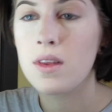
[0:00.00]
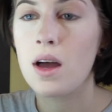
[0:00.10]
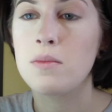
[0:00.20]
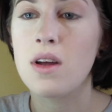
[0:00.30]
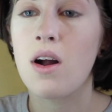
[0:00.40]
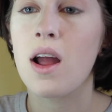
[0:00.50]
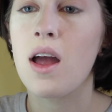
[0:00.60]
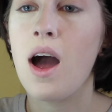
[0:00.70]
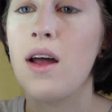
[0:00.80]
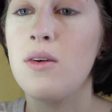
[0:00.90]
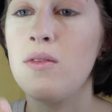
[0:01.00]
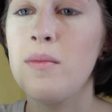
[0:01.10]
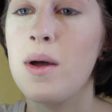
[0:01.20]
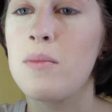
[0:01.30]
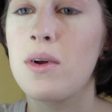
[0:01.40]
I'm sorry, I don't
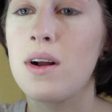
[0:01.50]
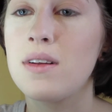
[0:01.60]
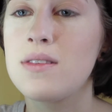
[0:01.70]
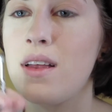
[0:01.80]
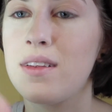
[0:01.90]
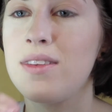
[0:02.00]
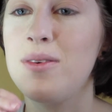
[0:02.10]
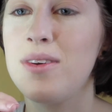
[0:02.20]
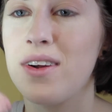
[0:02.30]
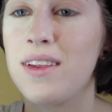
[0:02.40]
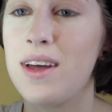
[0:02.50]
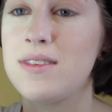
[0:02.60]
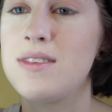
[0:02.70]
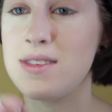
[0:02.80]
remember telling you you're allowed to